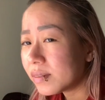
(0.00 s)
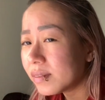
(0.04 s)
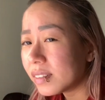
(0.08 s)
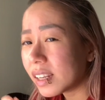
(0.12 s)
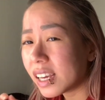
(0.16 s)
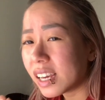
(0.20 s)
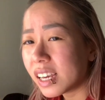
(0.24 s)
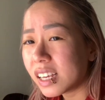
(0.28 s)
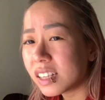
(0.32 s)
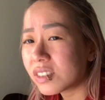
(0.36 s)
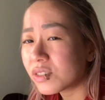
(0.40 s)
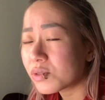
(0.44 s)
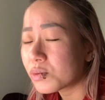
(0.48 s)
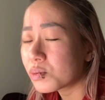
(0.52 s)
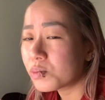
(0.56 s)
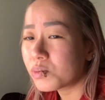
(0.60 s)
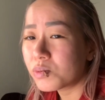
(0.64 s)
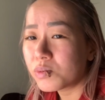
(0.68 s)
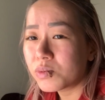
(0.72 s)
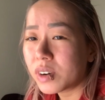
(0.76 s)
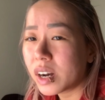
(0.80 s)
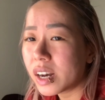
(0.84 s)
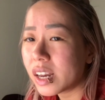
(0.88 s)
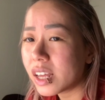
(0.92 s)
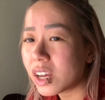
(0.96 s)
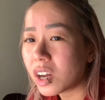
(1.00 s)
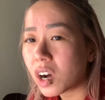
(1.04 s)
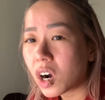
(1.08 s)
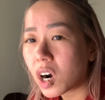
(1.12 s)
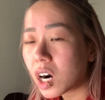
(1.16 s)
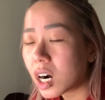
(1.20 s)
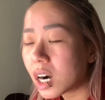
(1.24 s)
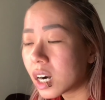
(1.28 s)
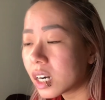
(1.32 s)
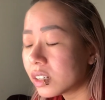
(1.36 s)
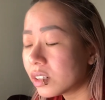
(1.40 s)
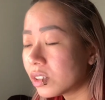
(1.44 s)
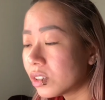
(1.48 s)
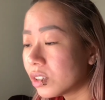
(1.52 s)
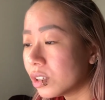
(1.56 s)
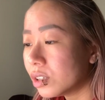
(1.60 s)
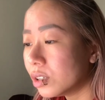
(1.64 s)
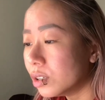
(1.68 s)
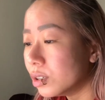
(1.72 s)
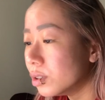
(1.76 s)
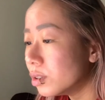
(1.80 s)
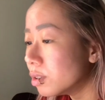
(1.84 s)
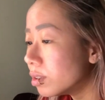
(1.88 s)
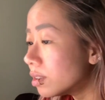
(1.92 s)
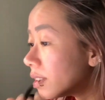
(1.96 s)
it's really hard
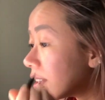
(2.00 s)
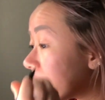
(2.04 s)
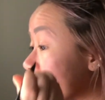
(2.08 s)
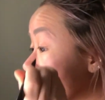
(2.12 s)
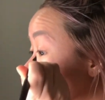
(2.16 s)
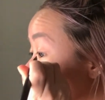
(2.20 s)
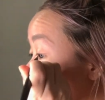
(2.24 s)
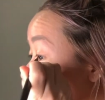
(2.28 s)
to test